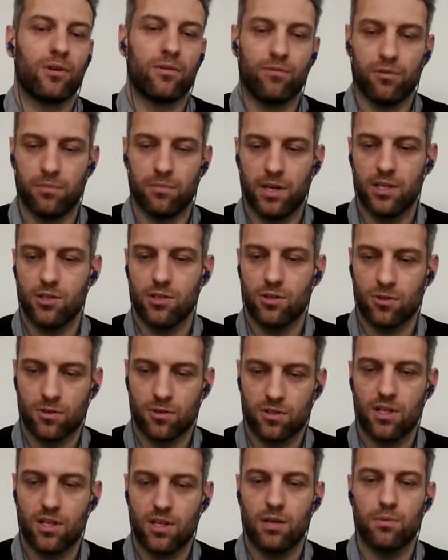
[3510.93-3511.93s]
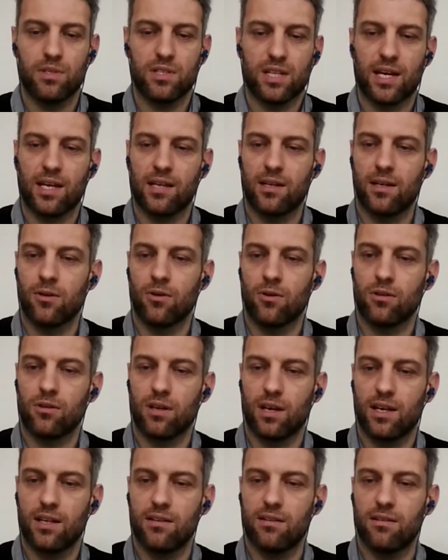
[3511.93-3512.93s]
for information on Cyberstand
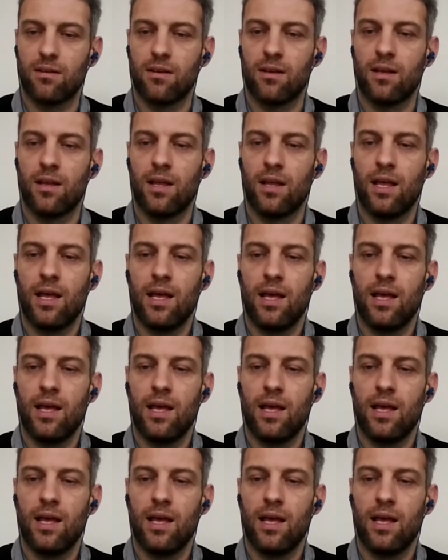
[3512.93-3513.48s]
and Octet.